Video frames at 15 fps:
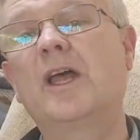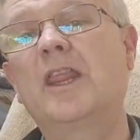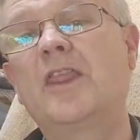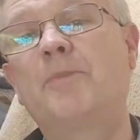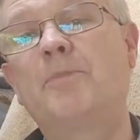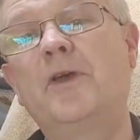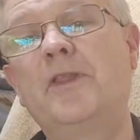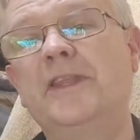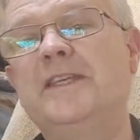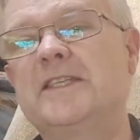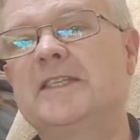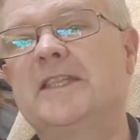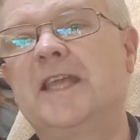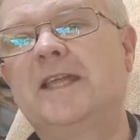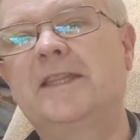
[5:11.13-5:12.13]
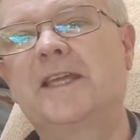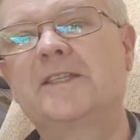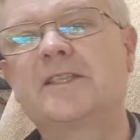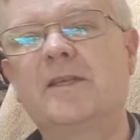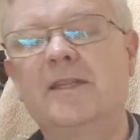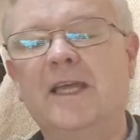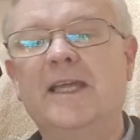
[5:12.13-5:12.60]
but this is
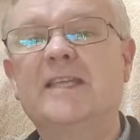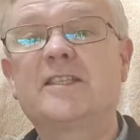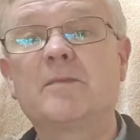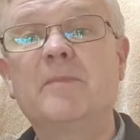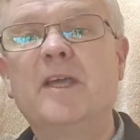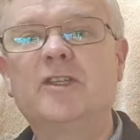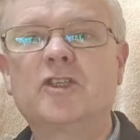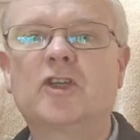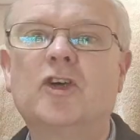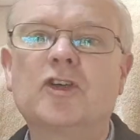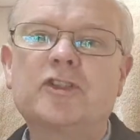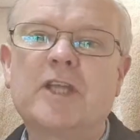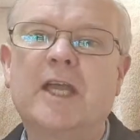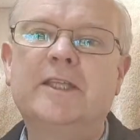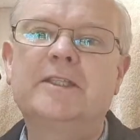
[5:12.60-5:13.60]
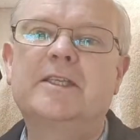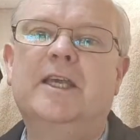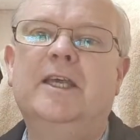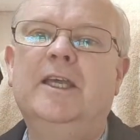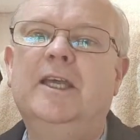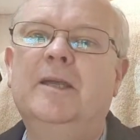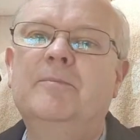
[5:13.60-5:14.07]
that is a major cost, and
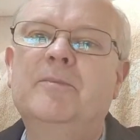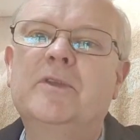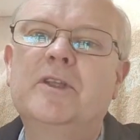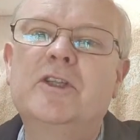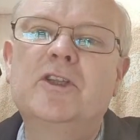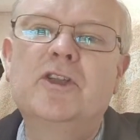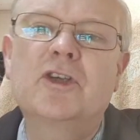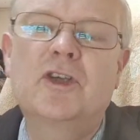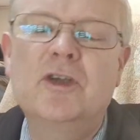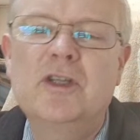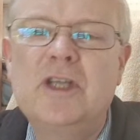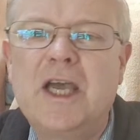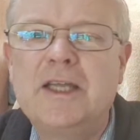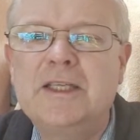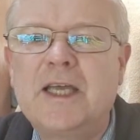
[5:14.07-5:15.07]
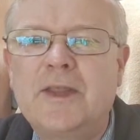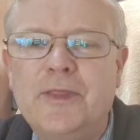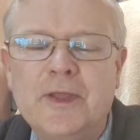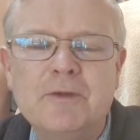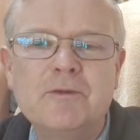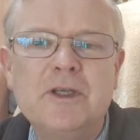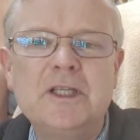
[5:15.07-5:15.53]
and I
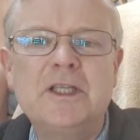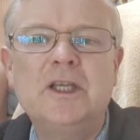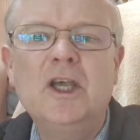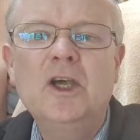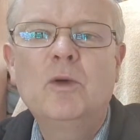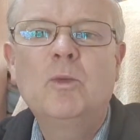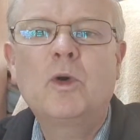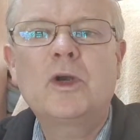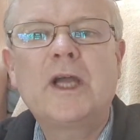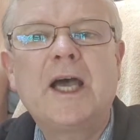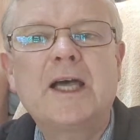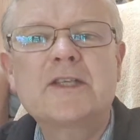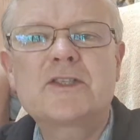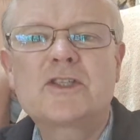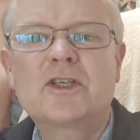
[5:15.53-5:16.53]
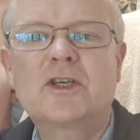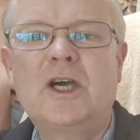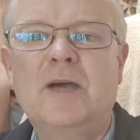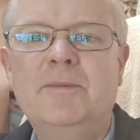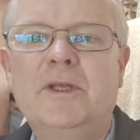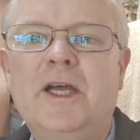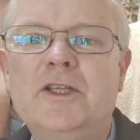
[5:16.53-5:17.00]
think really one has to. I
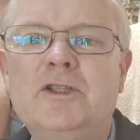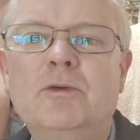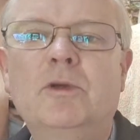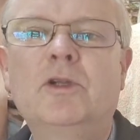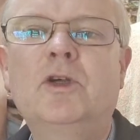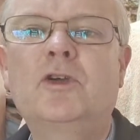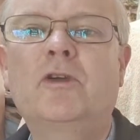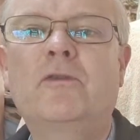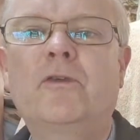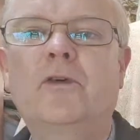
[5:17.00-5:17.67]
mean, I do a lot of